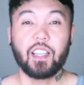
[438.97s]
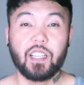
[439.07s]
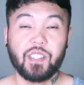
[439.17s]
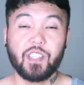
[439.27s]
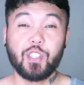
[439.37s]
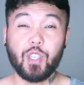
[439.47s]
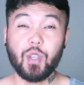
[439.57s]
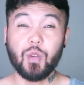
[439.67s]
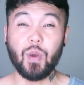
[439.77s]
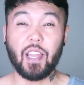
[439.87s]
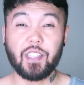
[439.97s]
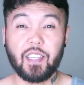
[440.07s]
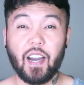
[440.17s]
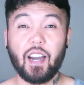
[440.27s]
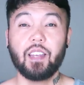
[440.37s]
Because since you
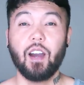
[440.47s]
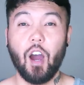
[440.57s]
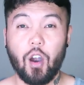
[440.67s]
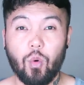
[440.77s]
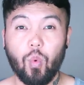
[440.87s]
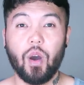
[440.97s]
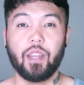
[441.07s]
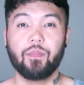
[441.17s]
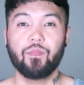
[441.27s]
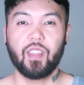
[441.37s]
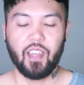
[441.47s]
and God are one,